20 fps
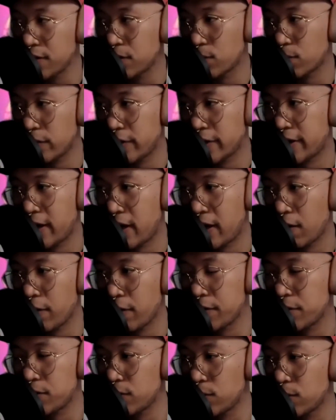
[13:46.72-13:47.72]
really
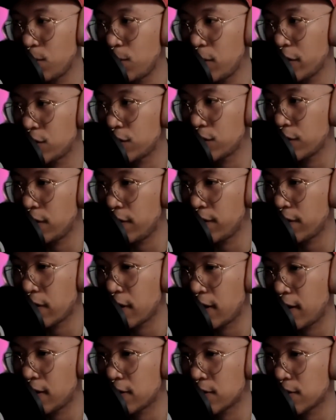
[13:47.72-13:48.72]
carried so much of
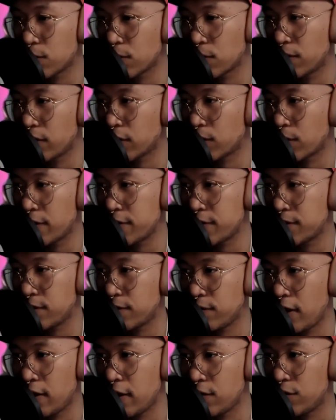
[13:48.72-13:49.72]
that sort of aggressive
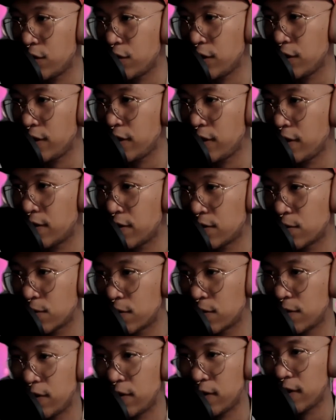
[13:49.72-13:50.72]
energy, the sort
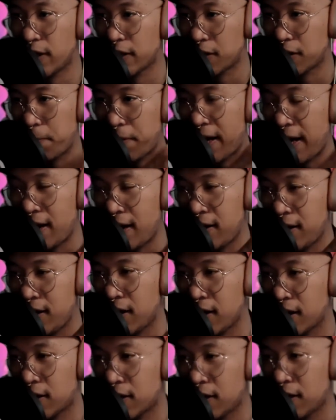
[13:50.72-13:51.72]
of the
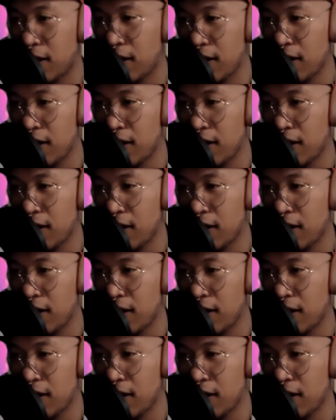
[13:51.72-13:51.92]
panic